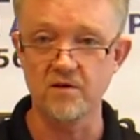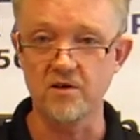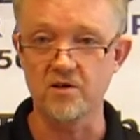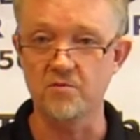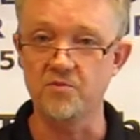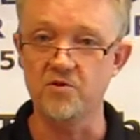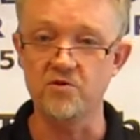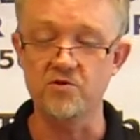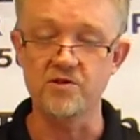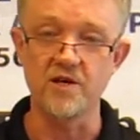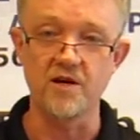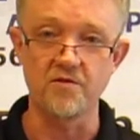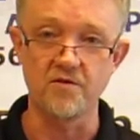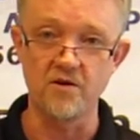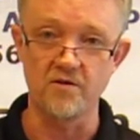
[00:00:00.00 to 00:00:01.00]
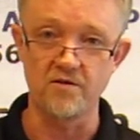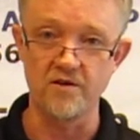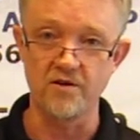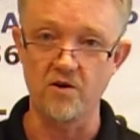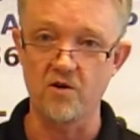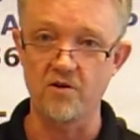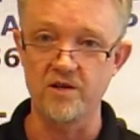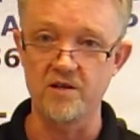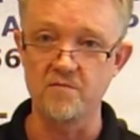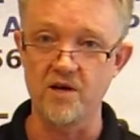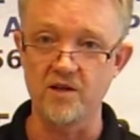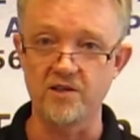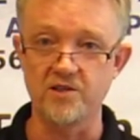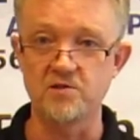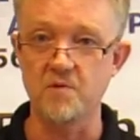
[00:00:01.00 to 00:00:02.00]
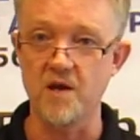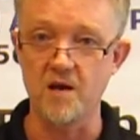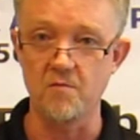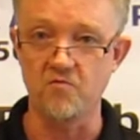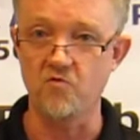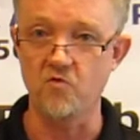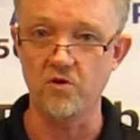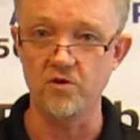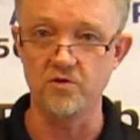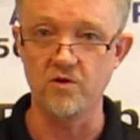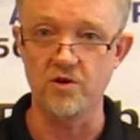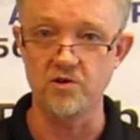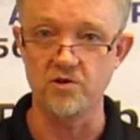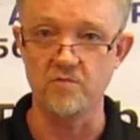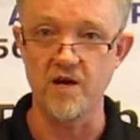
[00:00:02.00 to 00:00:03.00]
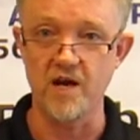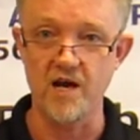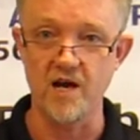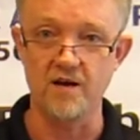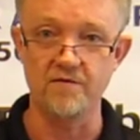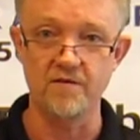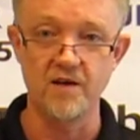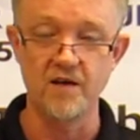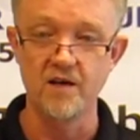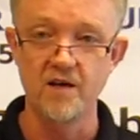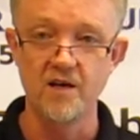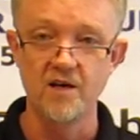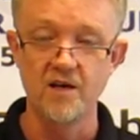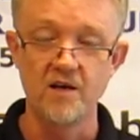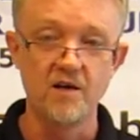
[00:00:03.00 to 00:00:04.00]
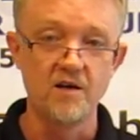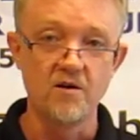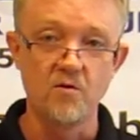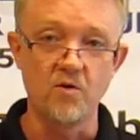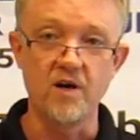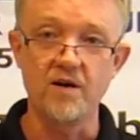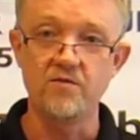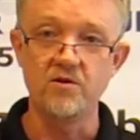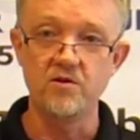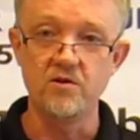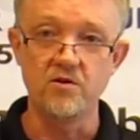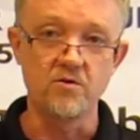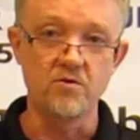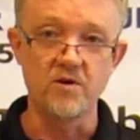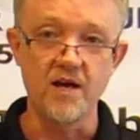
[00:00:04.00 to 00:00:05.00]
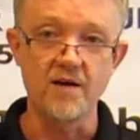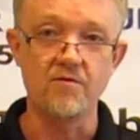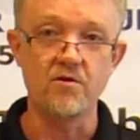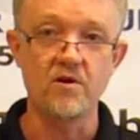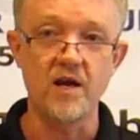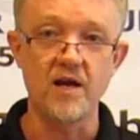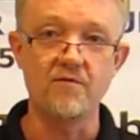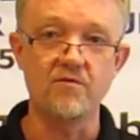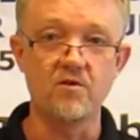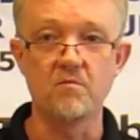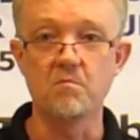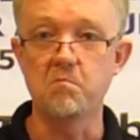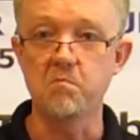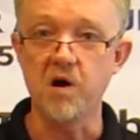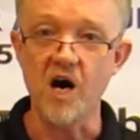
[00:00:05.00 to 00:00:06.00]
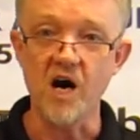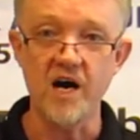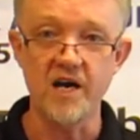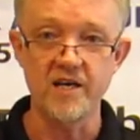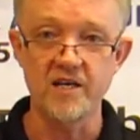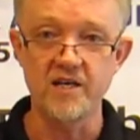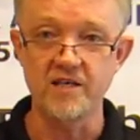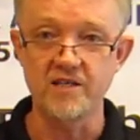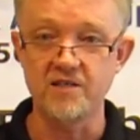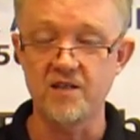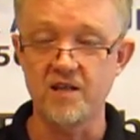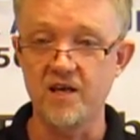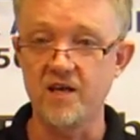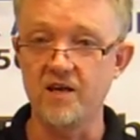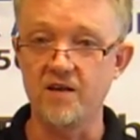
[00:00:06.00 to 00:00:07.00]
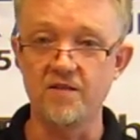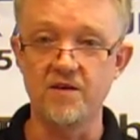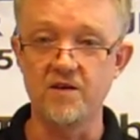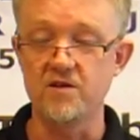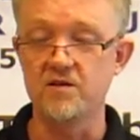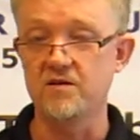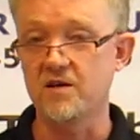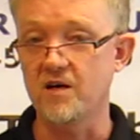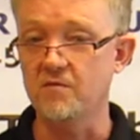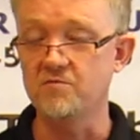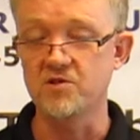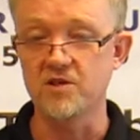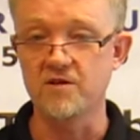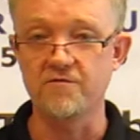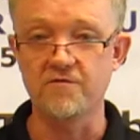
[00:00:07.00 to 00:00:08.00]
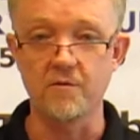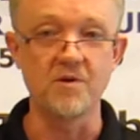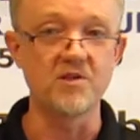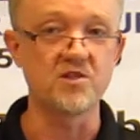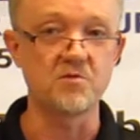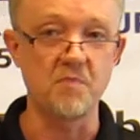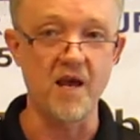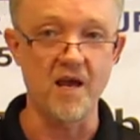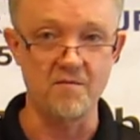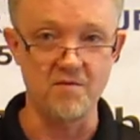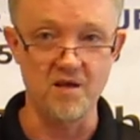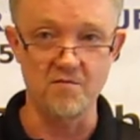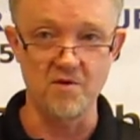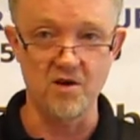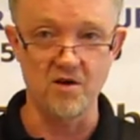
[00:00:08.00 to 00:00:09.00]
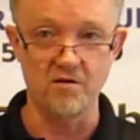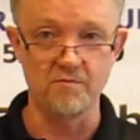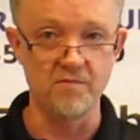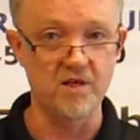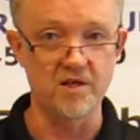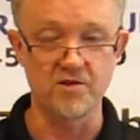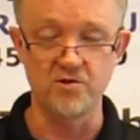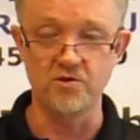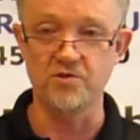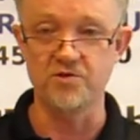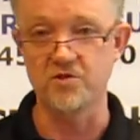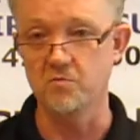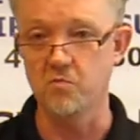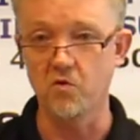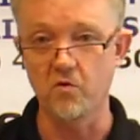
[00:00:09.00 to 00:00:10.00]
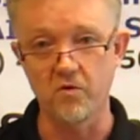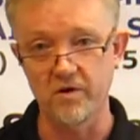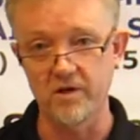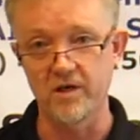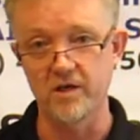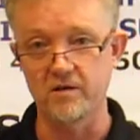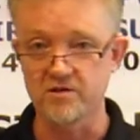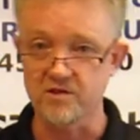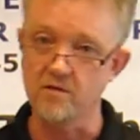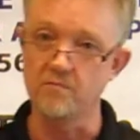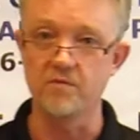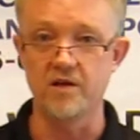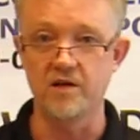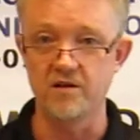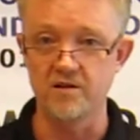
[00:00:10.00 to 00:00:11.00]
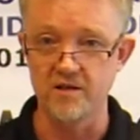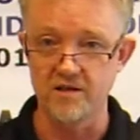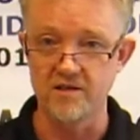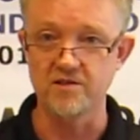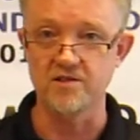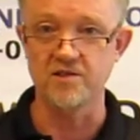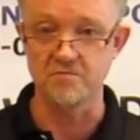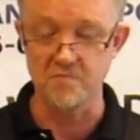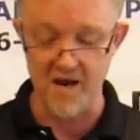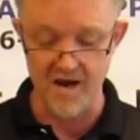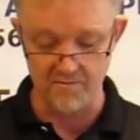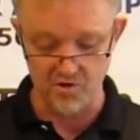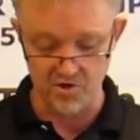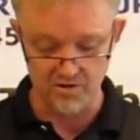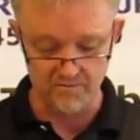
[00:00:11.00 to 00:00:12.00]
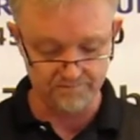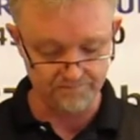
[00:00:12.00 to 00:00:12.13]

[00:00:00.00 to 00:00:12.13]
computers out there that are emailing spam for you on your behalf. Whatever you do, never ever buy anything that comes in from a spam email, because you're supporting somebody that is a spammer.